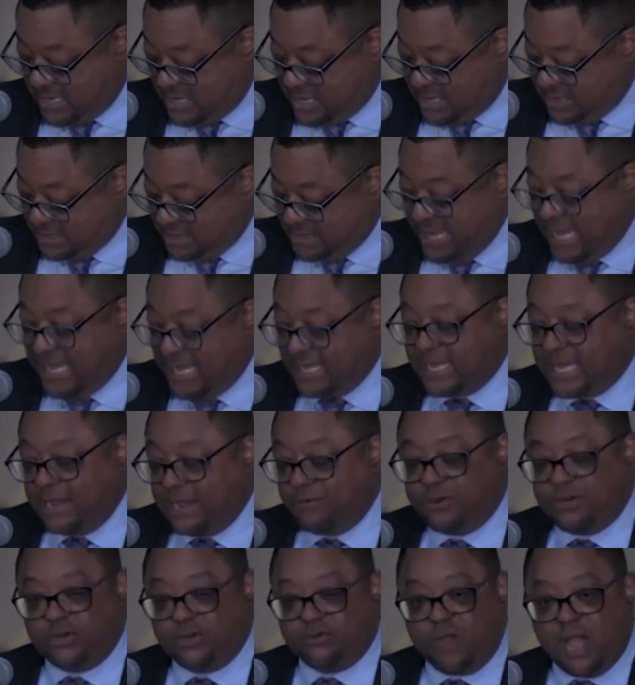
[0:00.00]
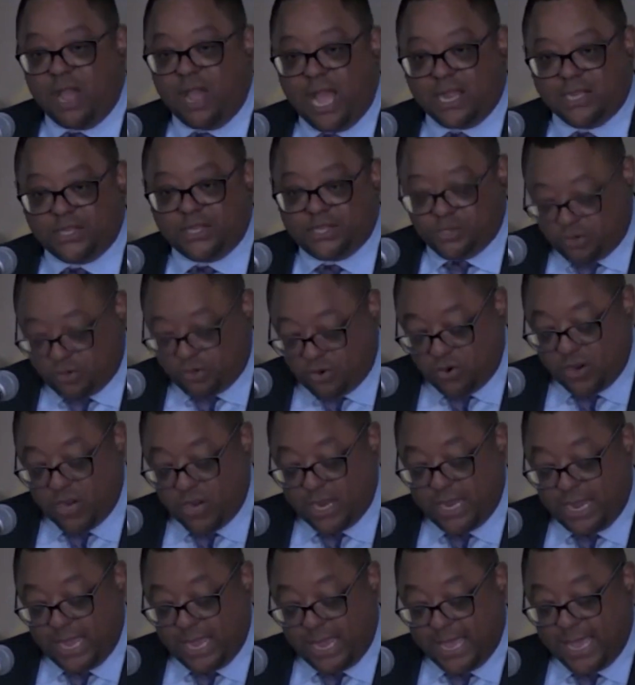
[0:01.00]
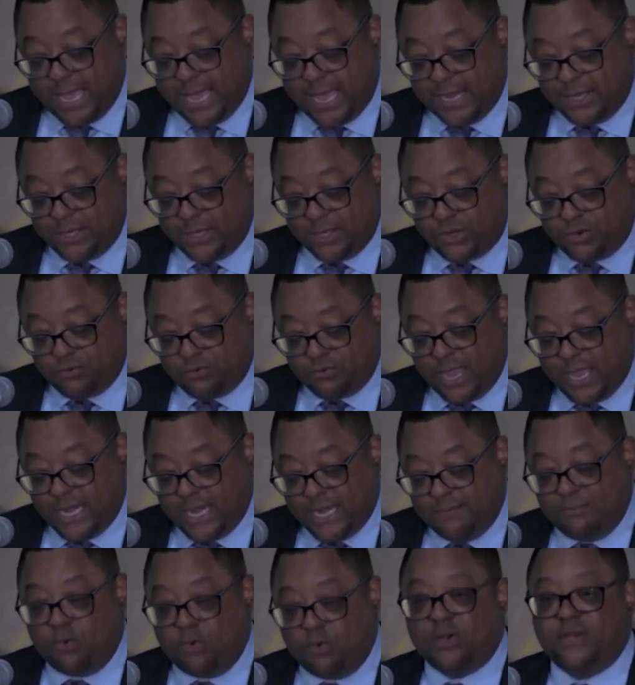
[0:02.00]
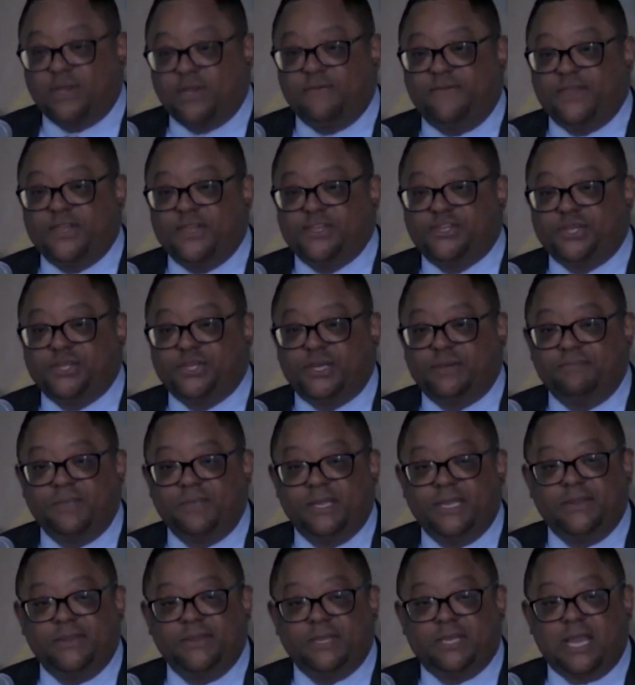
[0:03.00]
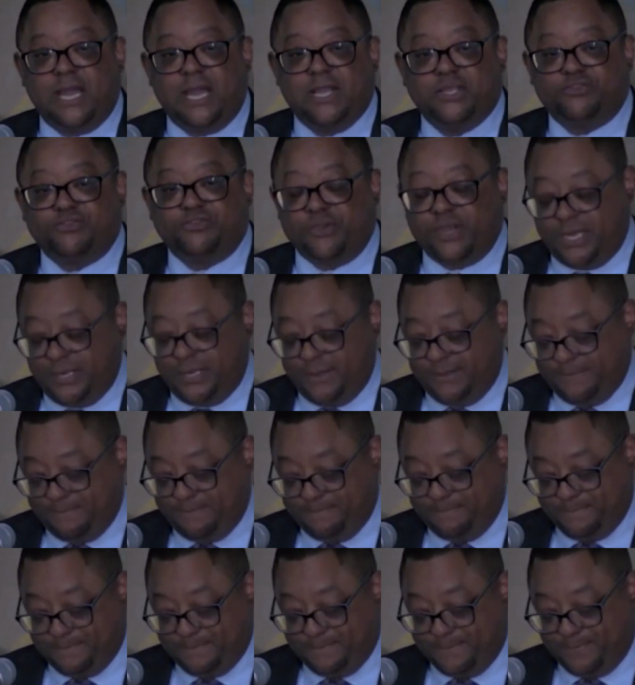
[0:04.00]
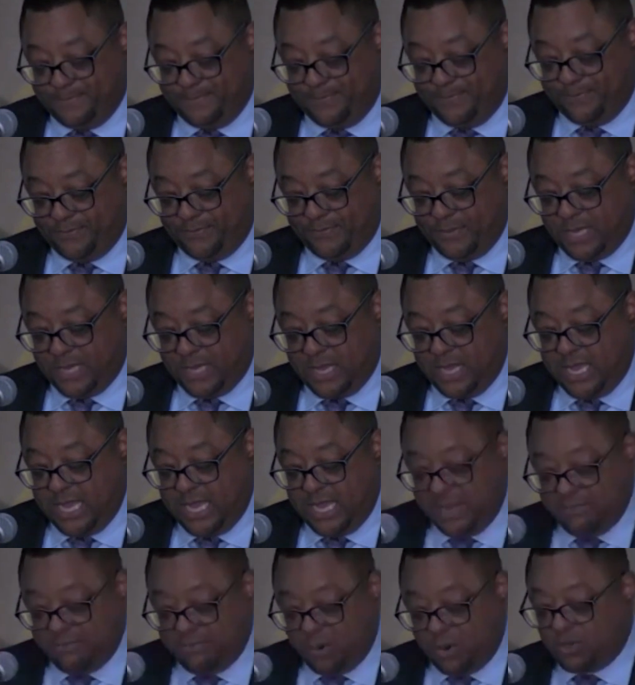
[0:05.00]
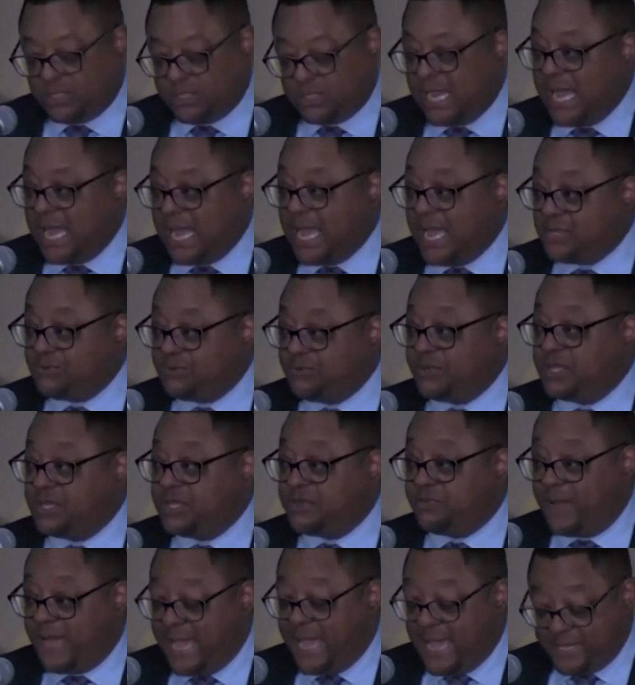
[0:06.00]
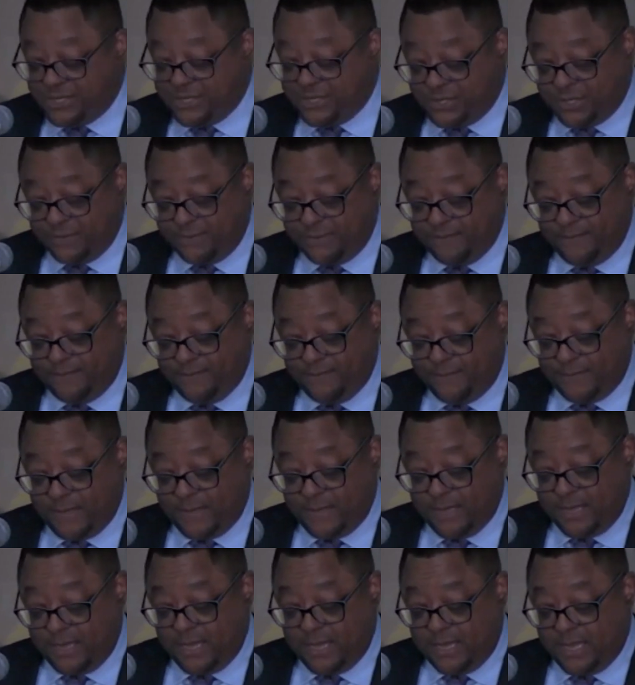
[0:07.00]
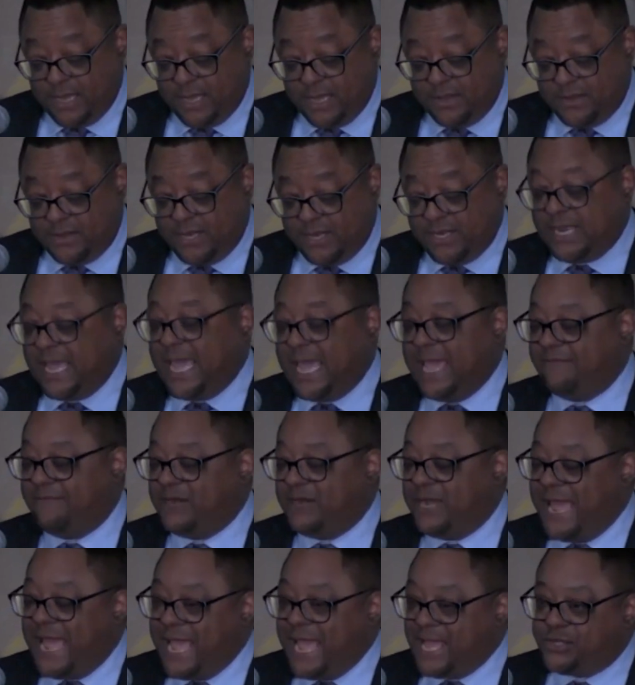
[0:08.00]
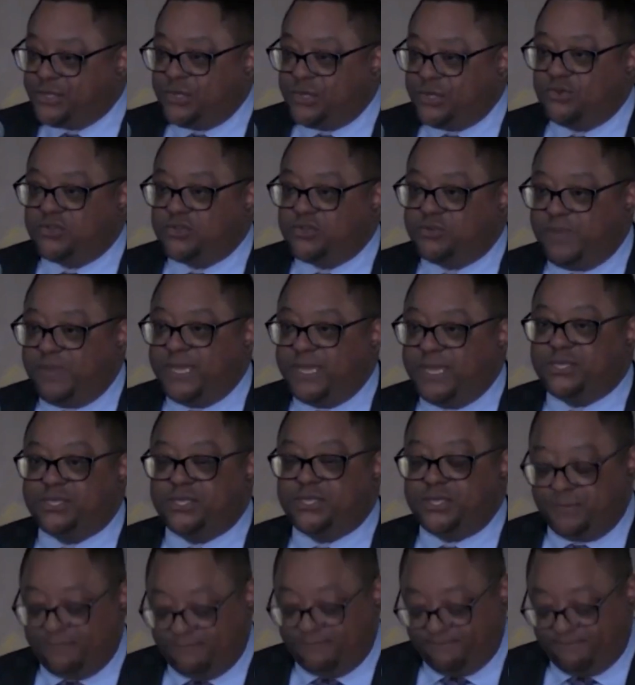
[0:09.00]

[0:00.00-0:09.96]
saying they were derogatory and created more division in the country. He broke ties with his pastor and then gave a national speech